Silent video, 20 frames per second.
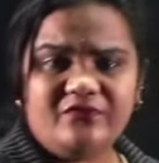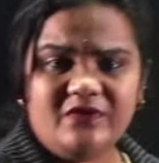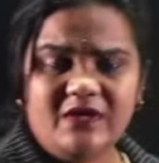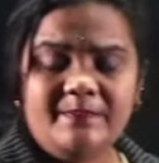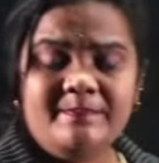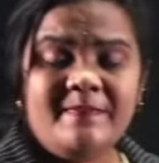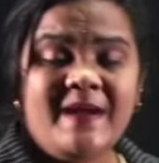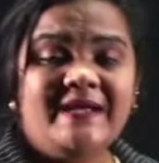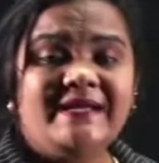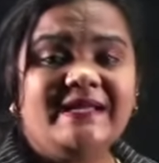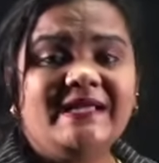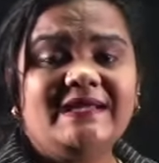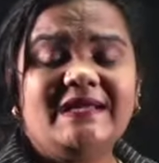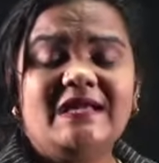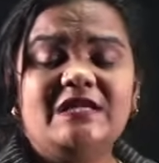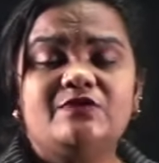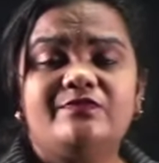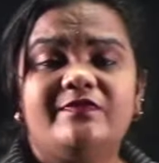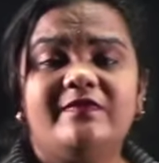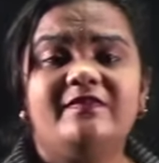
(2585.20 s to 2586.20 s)
of
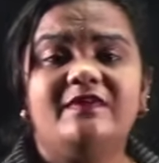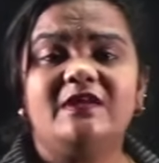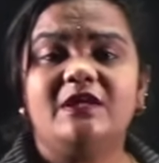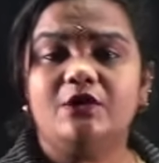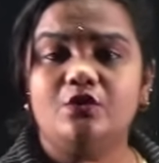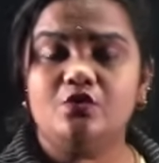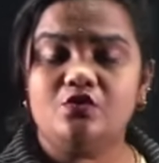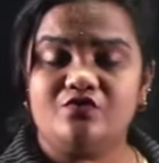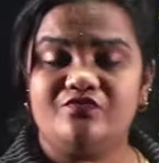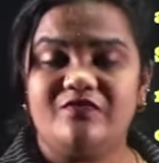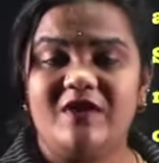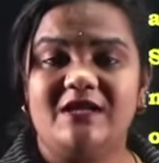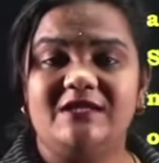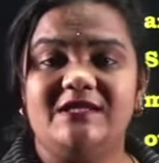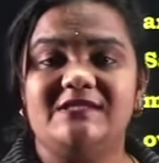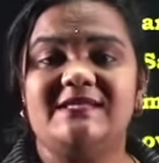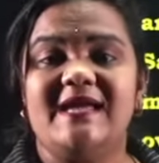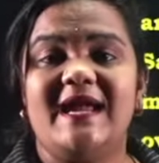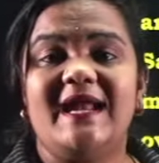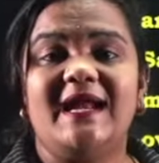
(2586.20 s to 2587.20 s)
materials we will use for
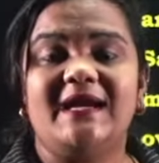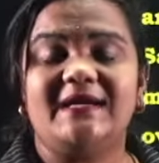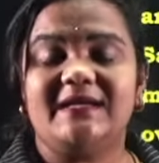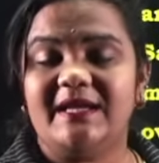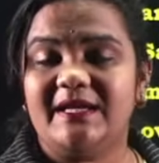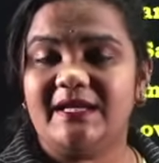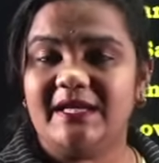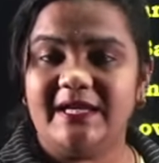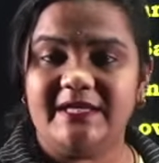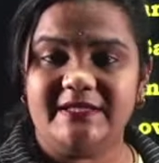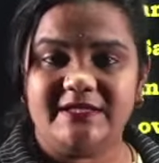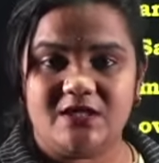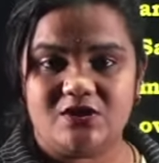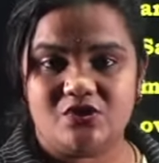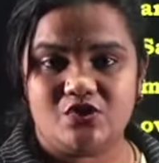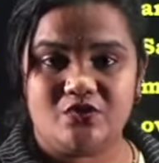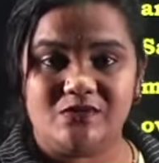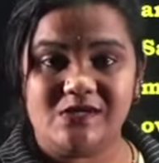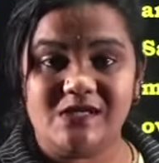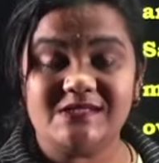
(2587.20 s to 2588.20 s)
this electric heater,
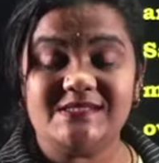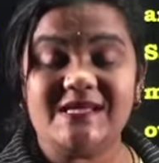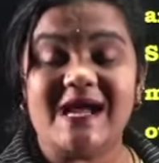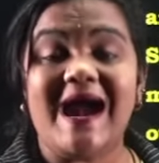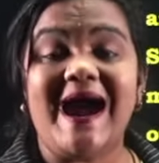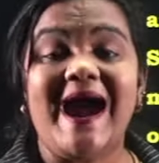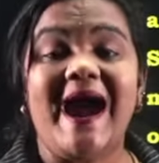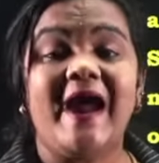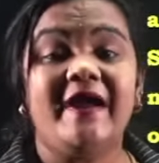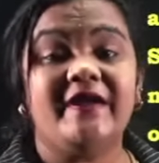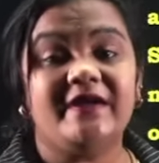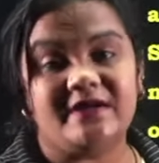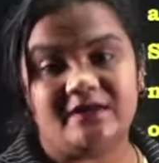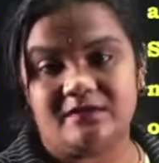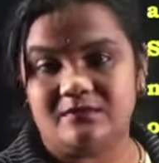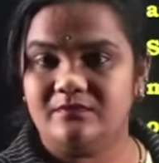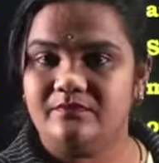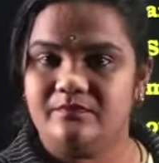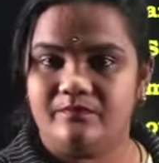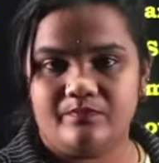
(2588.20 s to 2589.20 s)
students? Iron.
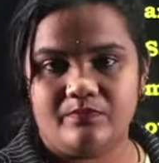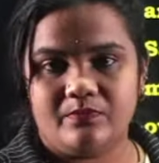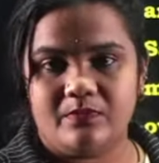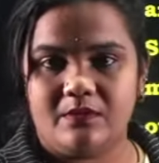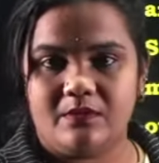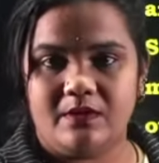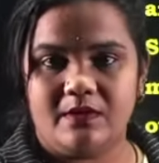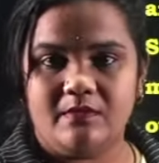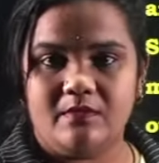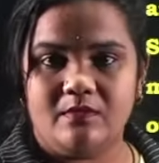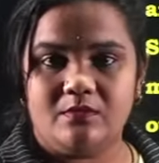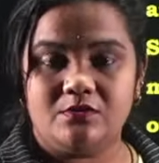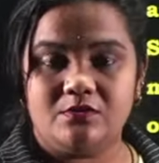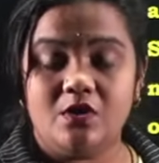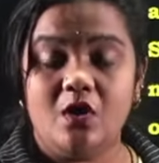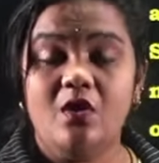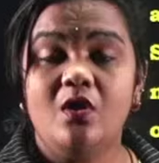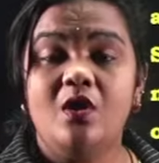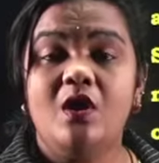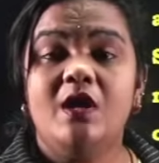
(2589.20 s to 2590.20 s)
So
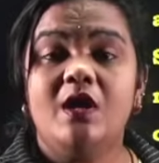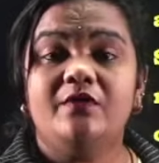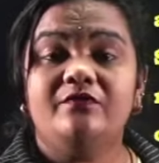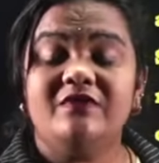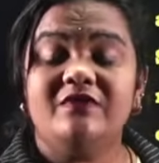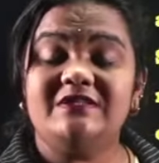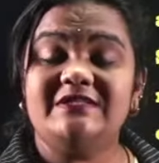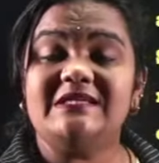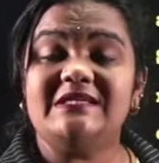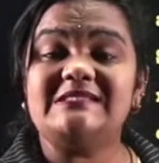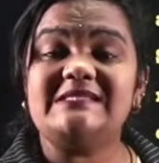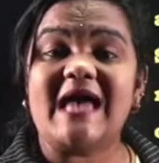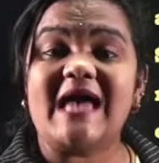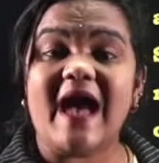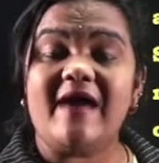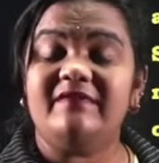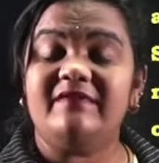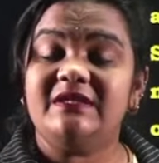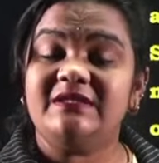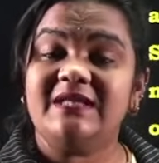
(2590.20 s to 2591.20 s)
which is
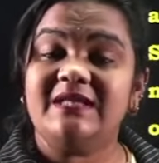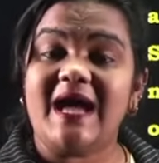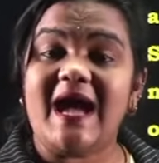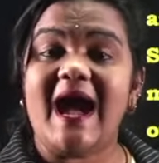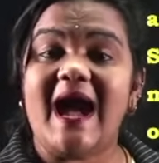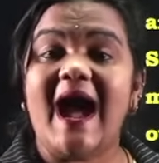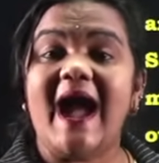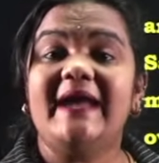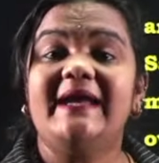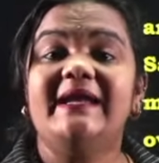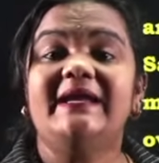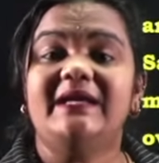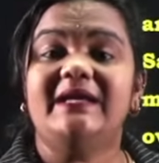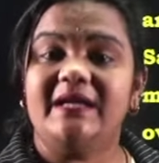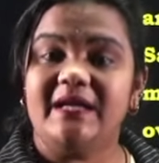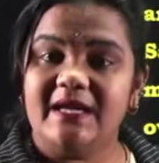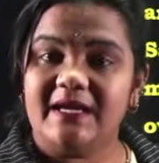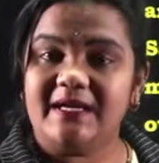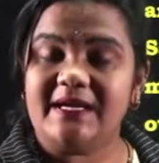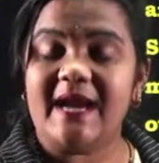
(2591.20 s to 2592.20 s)
having the high
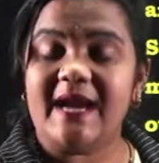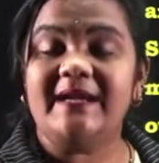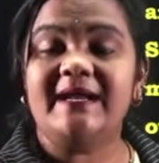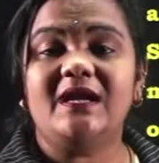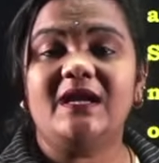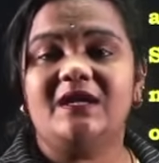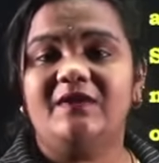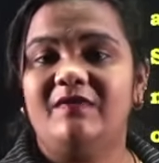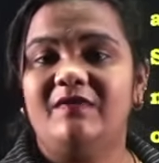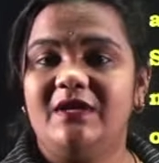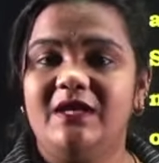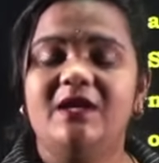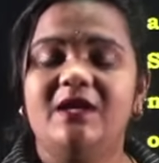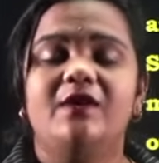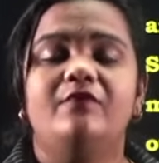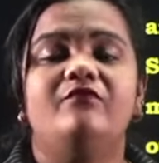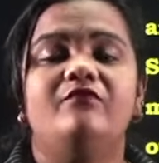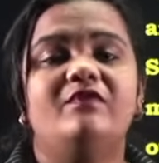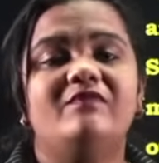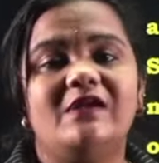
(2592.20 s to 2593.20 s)
conductivity,
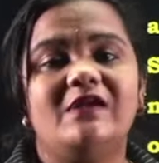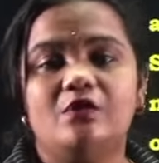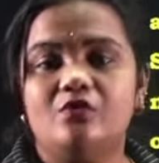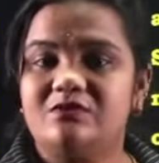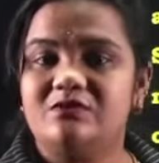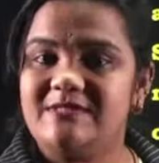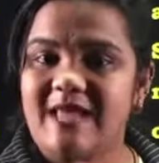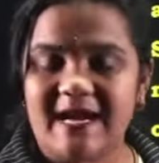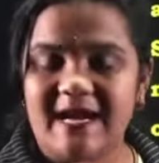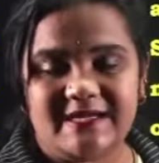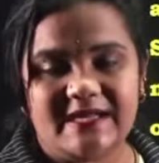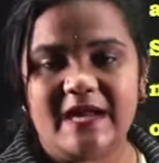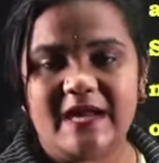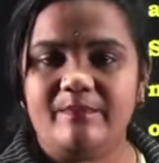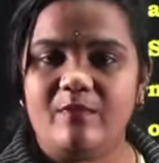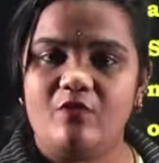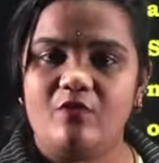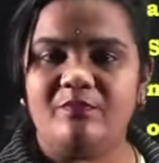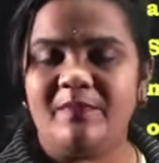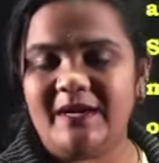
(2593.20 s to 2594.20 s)
we will use that type
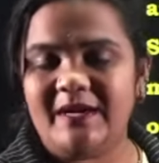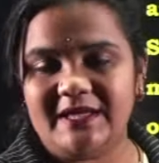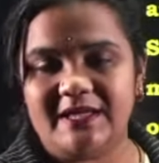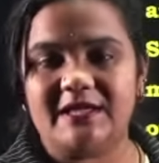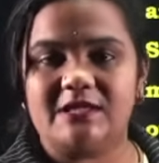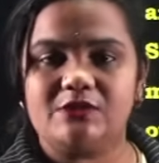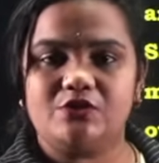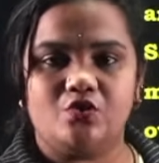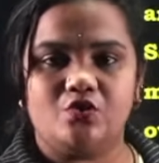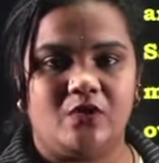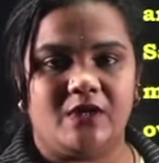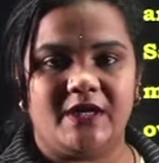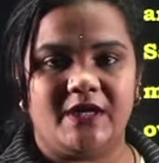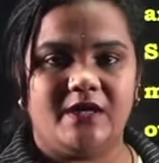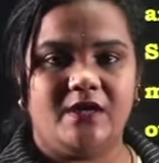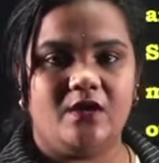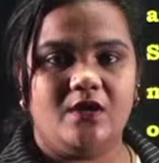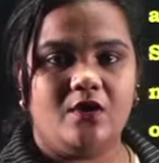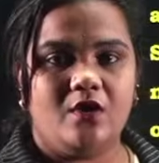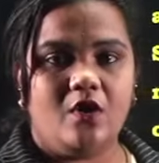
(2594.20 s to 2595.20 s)
of materials only.
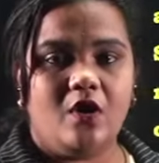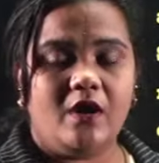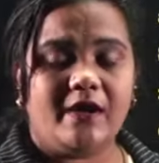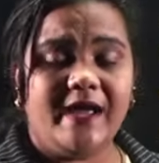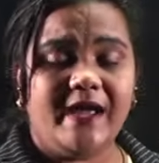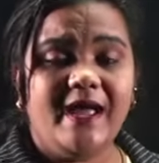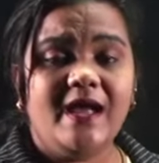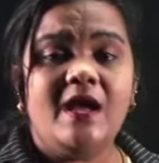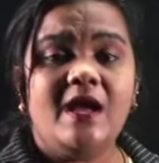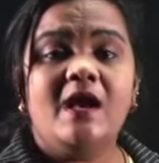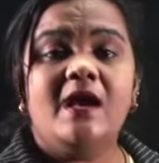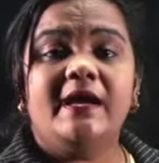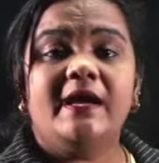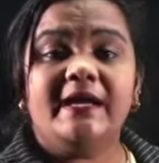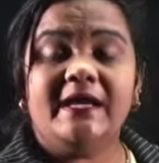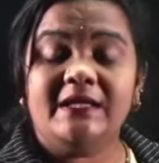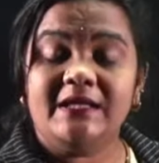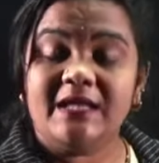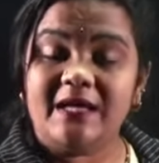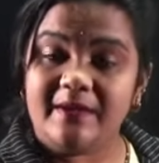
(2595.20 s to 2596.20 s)
Okay,
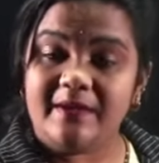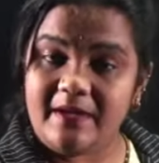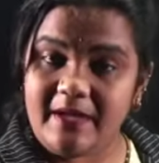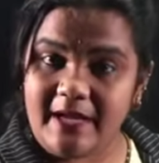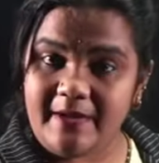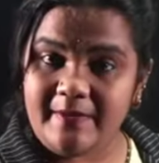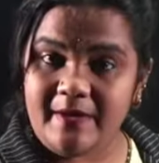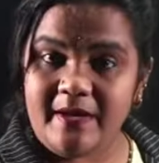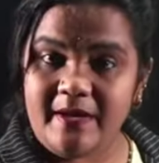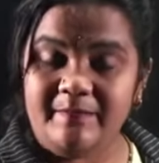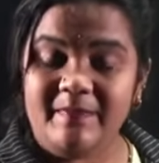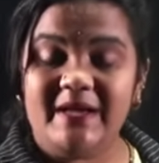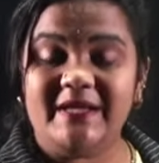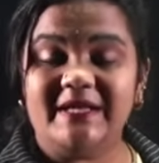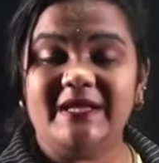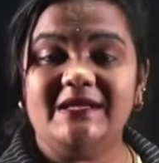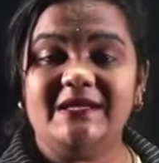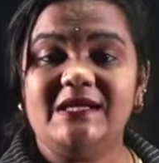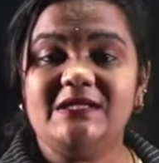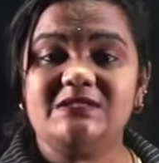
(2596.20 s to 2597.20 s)
in the
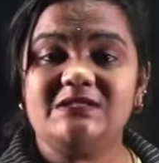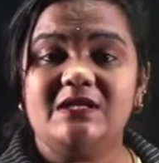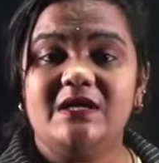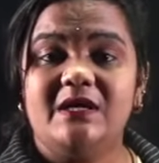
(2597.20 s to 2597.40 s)
materials